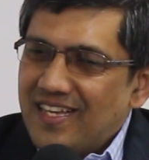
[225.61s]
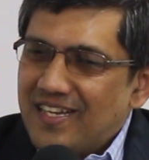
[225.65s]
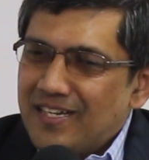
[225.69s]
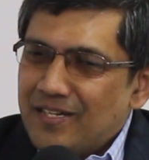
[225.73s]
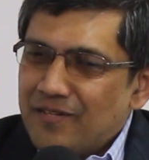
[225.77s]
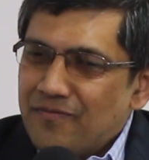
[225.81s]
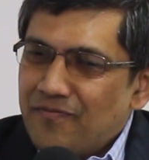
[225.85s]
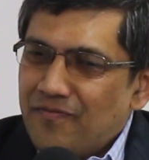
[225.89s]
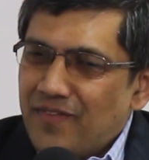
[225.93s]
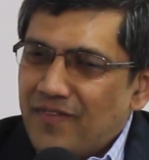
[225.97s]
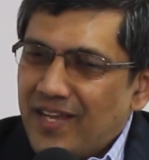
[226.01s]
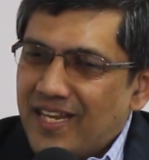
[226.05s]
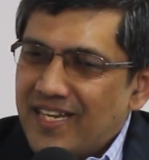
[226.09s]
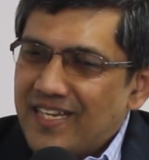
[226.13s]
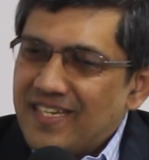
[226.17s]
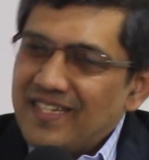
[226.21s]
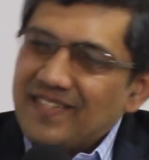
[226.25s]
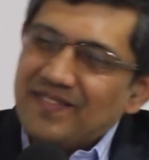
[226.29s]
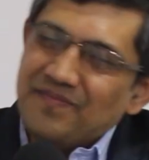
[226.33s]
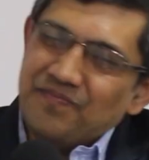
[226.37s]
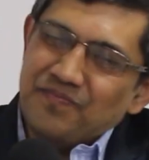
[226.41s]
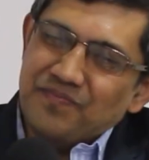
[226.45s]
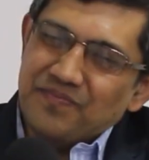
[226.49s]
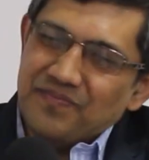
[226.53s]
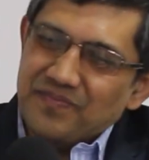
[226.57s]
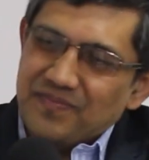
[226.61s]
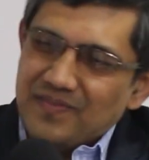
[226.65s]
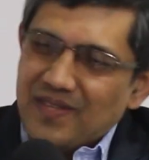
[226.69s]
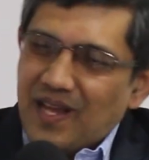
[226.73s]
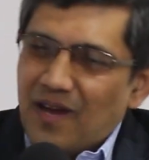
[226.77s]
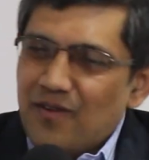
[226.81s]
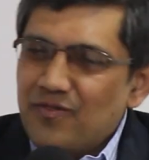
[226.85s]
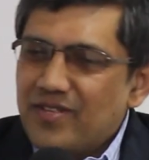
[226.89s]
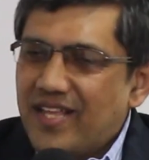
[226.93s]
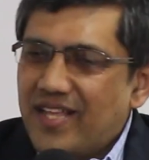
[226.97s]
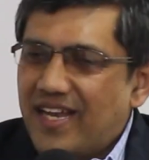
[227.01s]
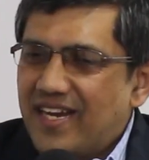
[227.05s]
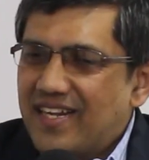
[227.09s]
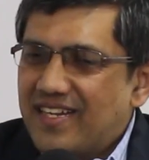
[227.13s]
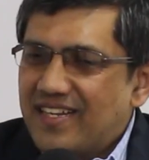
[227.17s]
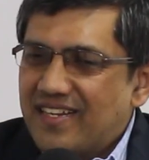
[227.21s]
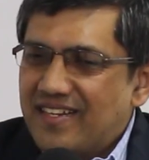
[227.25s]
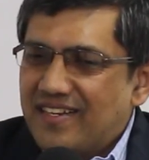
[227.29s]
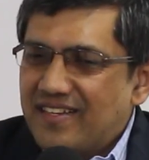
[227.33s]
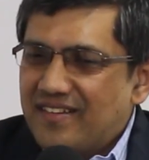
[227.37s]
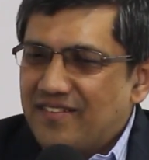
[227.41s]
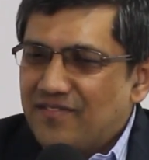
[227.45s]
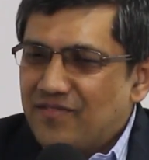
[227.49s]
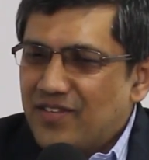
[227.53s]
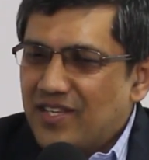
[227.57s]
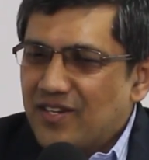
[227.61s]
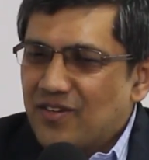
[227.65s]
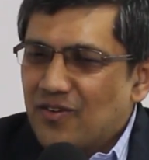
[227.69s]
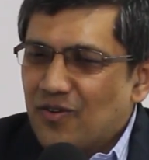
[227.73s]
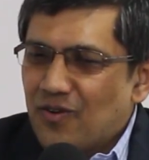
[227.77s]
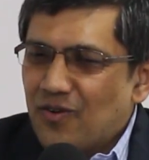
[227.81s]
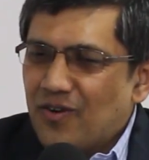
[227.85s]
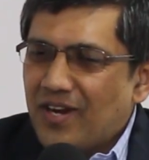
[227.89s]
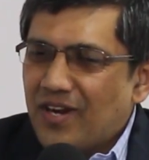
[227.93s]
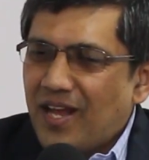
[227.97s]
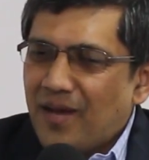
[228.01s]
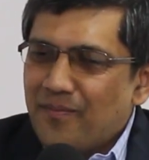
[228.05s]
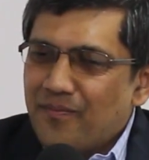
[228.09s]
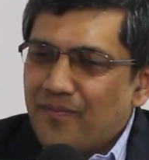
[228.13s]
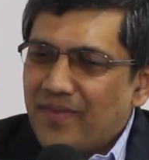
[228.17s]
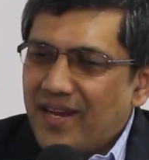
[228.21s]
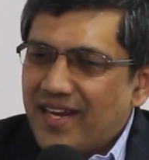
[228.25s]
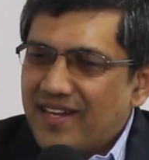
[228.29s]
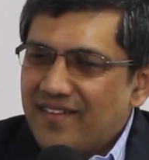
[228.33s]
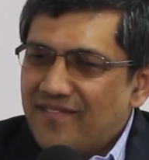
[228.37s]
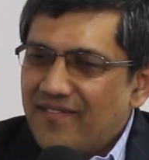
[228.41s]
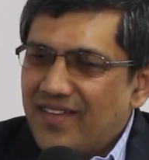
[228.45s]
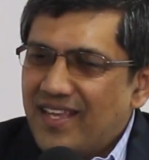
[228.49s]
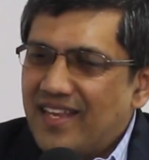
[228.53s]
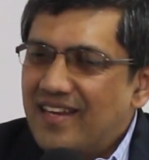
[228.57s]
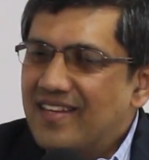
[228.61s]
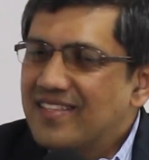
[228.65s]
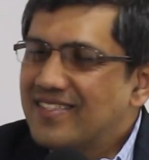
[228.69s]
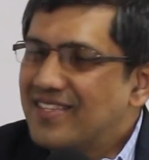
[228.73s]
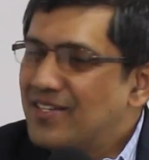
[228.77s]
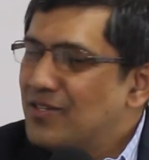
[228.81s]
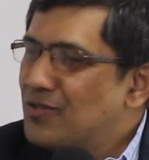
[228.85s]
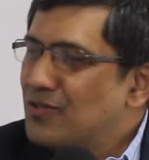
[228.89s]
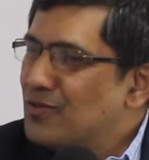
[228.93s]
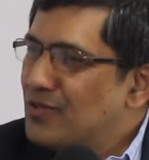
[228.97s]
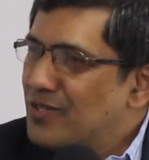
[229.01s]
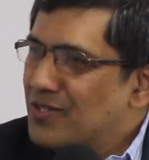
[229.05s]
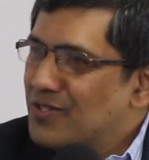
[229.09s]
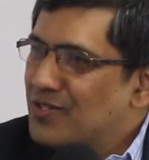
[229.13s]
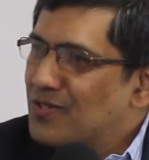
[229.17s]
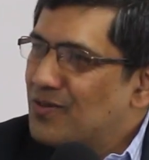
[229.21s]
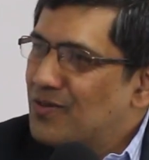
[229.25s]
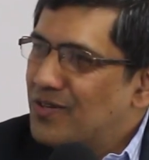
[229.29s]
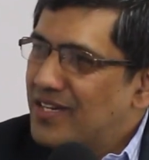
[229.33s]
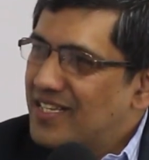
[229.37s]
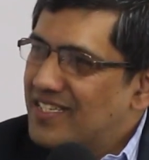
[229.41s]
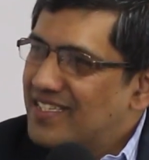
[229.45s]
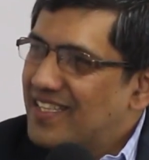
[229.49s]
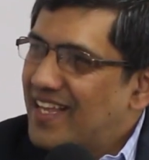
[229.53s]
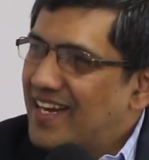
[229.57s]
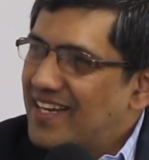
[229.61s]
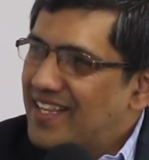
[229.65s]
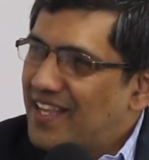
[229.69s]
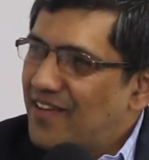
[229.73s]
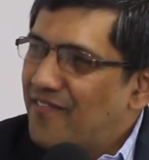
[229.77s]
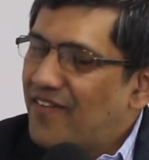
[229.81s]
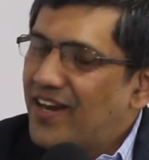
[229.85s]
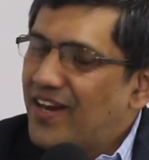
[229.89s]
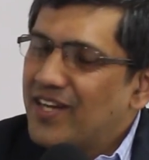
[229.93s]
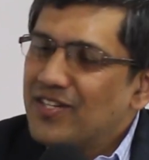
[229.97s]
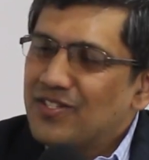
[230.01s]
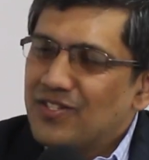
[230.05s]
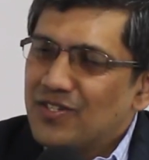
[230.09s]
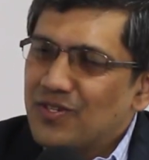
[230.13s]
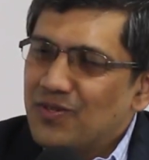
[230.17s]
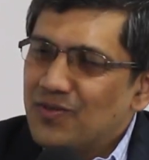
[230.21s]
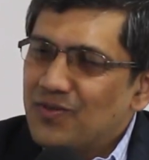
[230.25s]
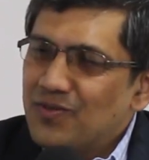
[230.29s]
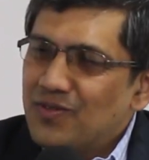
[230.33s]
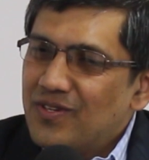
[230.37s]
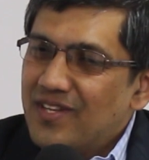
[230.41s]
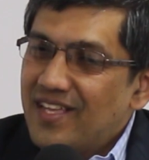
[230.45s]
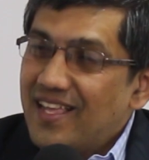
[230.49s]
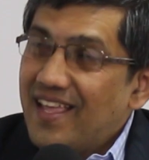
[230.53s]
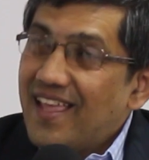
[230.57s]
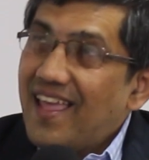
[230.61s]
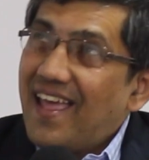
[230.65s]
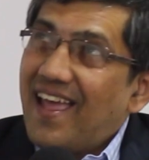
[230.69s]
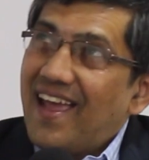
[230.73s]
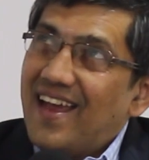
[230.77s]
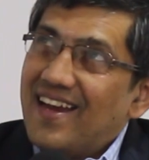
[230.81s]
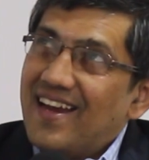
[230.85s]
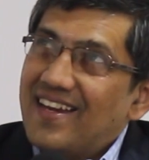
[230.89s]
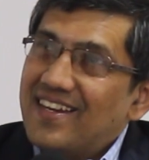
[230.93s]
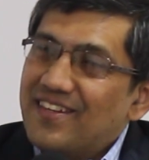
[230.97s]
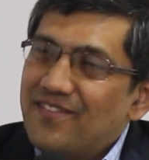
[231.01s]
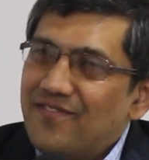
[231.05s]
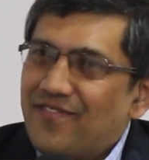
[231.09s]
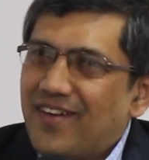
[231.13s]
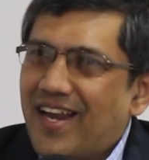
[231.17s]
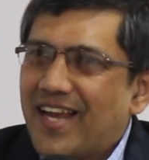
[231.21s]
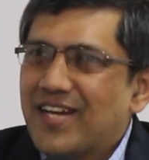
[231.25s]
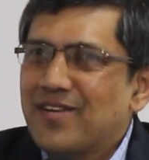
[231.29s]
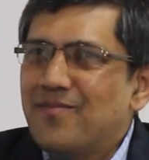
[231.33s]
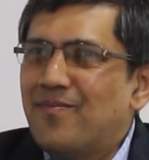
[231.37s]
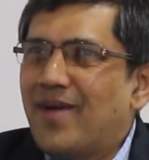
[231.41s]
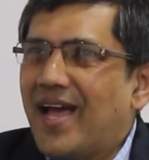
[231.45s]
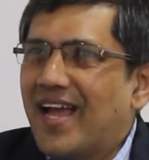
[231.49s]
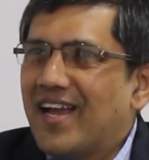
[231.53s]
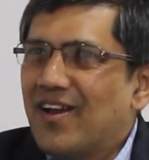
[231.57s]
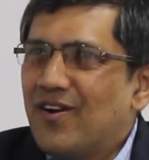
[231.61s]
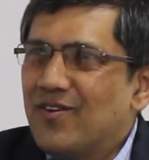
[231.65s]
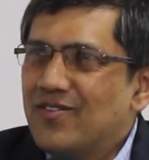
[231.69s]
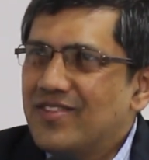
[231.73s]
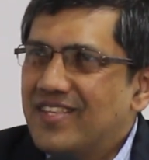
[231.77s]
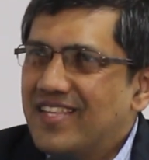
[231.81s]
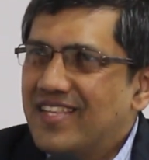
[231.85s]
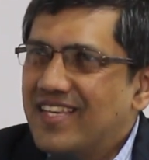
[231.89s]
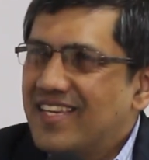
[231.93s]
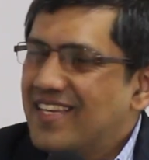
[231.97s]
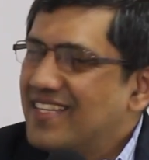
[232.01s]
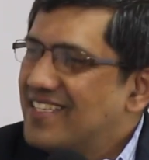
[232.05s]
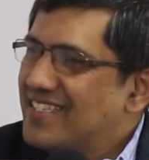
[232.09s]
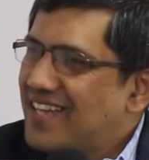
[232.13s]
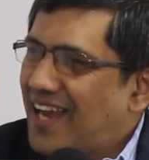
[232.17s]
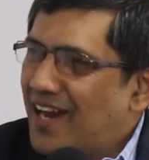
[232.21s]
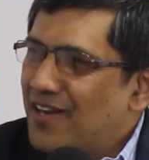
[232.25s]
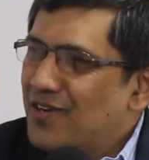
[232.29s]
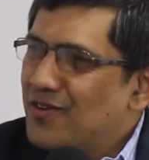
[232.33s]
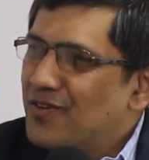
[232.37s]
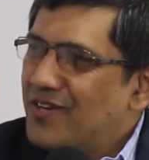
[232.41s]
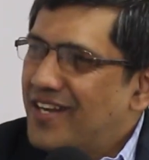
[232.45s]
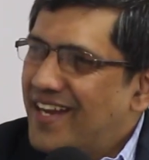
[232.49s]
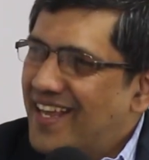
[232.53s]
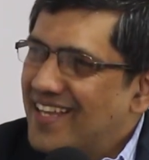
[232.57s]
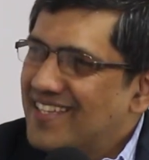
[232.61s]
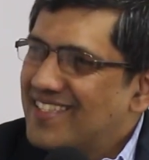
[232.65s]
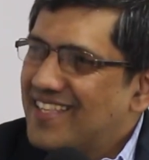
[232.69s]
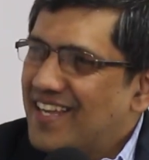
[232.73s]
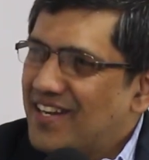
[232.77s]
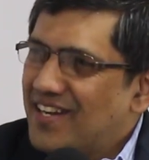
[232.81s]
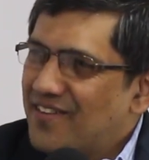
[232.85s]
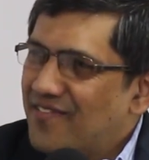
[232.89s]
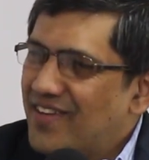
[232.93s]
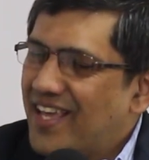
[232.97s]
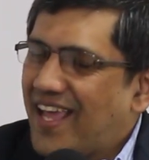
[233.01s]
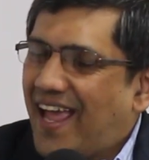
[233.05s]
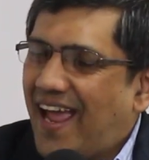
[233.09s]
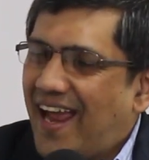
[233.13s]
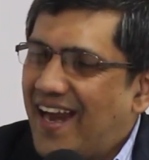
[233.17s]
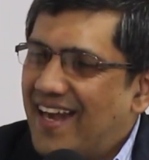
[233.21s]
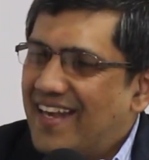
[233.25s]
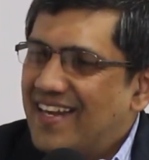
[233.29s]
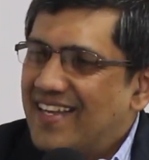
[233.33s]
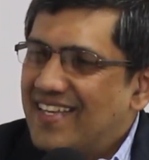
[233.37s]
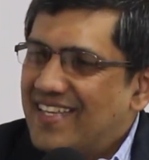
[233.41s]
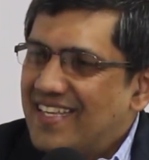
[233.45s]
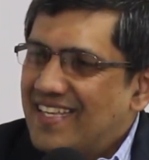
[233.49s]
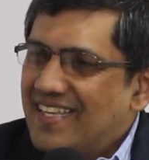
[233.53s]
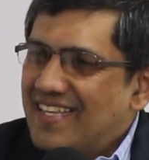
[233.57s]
Now that we've grown up and we listen to the stories that they went through and reflect back on the childhood days that we had,